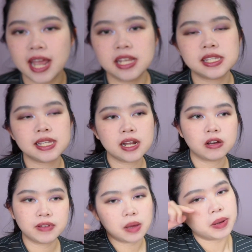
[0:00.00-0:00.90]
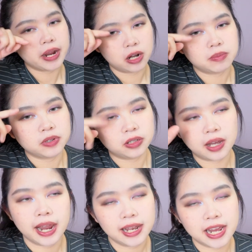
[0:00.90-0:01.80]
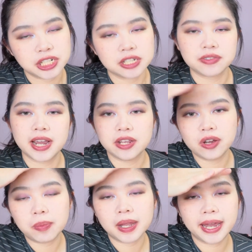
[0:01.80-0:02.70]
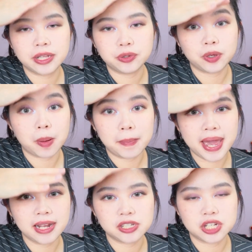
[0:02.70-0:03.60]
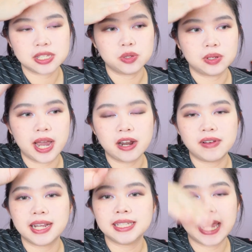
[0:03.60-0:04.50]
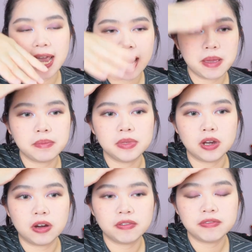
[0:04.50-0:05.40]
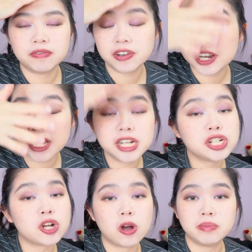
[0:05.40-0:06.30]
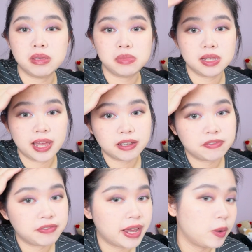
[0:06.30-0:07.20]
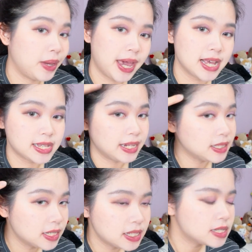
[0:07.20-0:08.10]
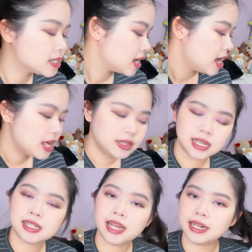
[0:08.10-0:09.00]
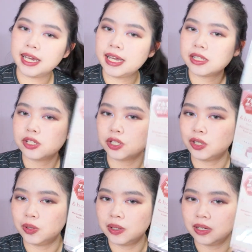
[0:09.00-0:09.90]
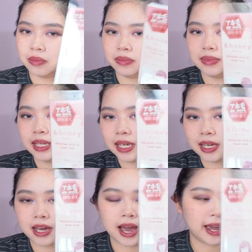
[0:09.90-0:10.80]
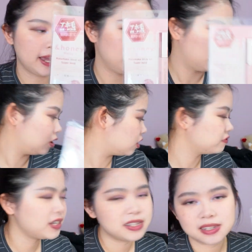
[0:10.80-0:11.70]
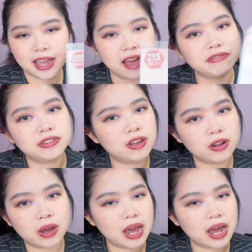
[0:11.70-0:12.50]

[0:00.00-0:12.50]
and instead of like applying on eyelashes, right, you apply it to your bangs just to kind of like tame your fringe or maybe like flyaway hairs like this, things like that. So yeah, a lot of things I have not